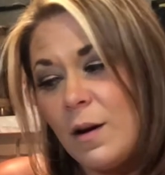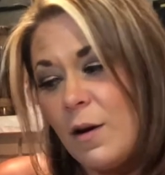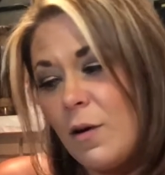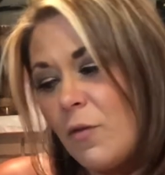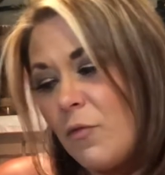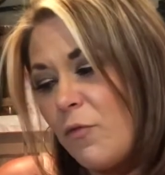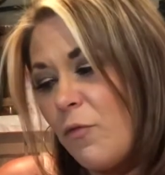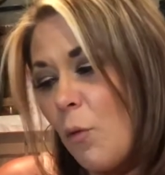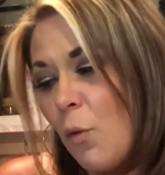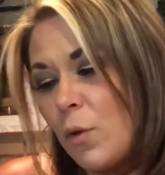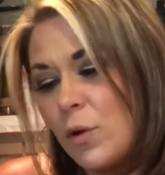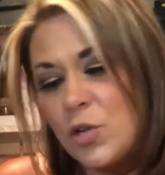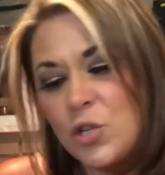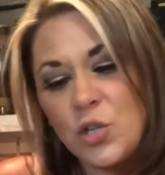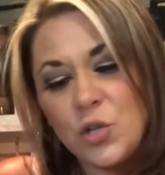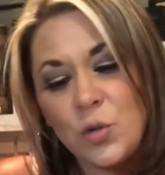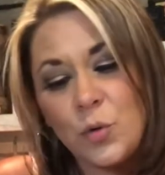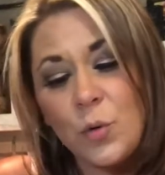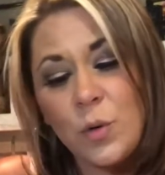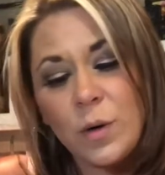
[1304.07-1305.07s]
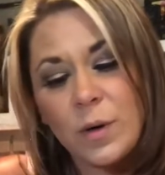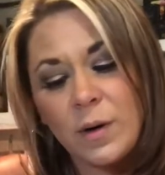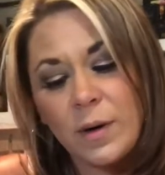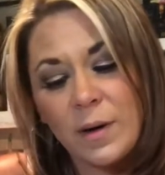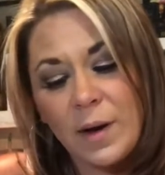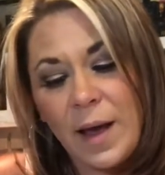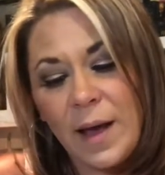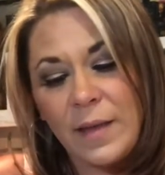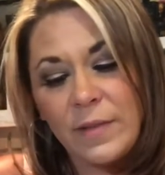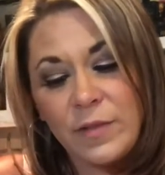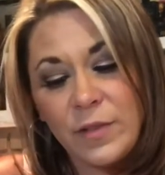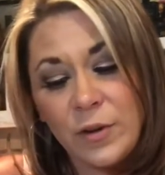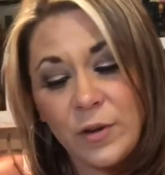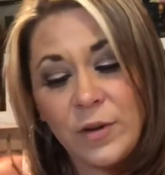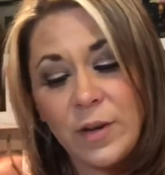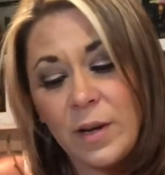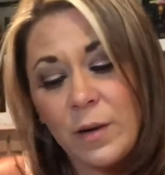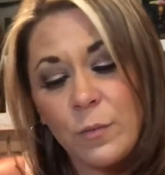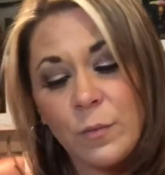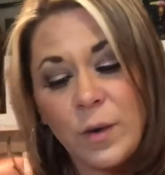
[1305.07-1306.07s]
For sure, and they're
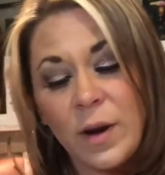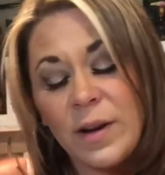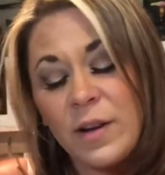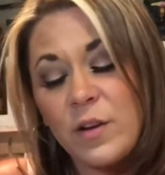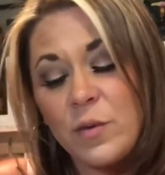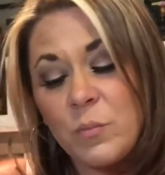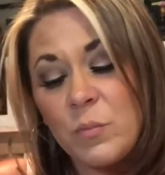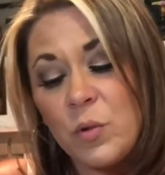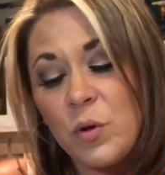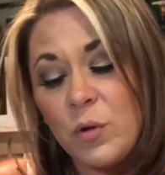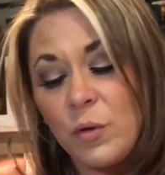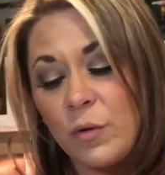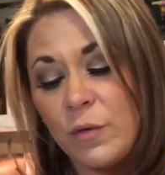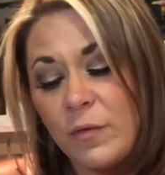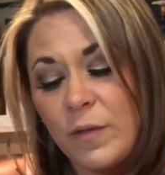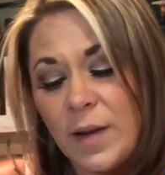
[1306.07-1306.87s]
getting ready to move.